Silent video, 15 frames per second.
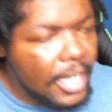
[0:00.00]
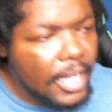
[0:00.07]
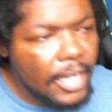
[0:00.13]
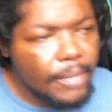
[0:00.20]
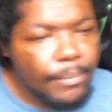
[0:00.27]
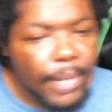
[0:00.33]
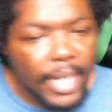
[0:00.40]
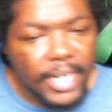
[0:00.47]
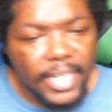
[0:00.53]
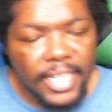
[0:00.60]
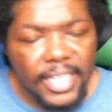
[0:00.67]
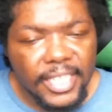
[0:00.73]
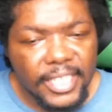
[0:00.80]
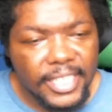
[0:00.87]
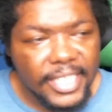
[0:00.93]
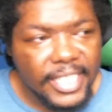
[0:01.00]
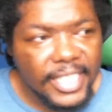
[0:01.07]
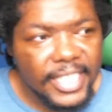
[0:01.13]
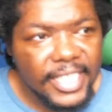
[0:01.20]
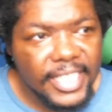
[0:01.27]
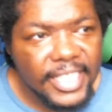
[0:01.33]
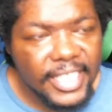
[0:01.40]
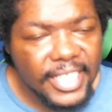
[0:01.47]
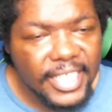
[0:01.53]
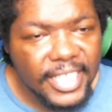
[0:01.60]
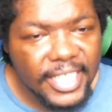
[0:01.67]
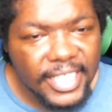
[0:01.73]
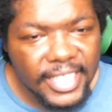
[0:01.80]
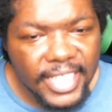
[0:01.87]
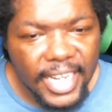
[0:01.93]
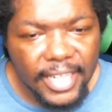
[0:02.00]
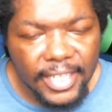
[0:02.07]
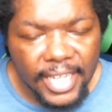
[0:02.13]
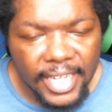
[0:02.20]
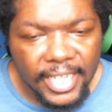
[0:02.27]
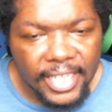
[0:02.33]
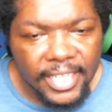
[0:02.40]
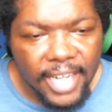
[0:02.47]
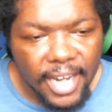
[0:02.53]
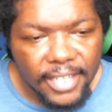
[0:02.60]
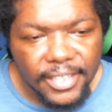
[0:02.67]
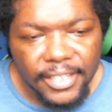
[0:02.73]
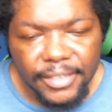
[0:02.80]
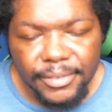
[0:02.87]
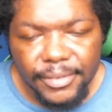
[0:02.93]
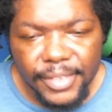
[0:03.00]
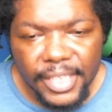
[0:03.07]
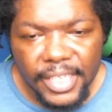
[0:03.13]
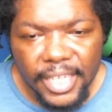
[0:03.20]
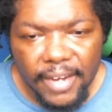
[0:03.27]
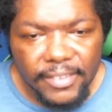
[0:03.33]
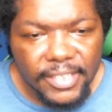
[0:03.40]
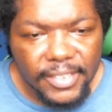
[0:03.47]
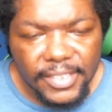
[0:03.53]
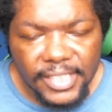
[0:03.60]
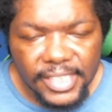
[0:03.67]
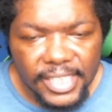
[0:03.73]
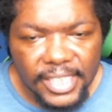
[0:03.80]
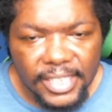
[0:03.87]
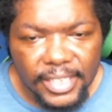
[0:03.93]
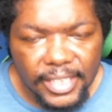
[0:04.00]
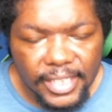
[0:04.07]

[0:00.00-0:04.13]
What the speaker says: But yeah, and the doctor, every time you see